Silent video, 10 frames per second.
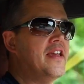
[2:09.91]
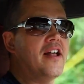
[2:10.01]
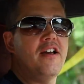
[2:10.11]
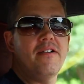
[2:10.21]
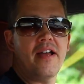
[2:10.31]

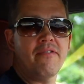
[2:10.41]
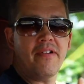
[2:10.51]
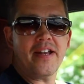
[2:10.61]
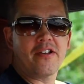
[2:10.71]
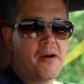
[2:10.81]
Yellow and
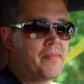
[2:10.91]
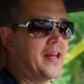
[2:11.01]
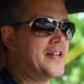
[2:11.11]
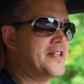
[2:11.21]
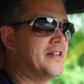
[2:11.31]
red
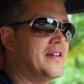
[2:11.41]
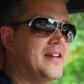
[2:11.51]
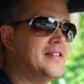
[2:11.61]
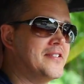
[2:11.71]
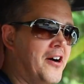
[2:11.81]
combination
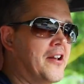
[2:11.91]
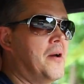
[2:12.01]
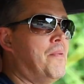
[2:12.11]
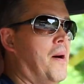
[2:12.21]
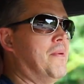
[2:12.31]
is not
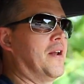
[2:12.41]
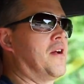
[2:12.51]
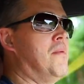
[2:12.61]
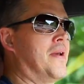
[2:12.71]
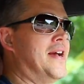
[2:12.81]
a popular
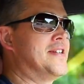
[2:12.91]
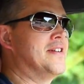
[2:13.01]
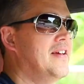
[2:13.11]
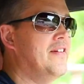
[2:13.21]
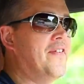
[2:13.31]
combination.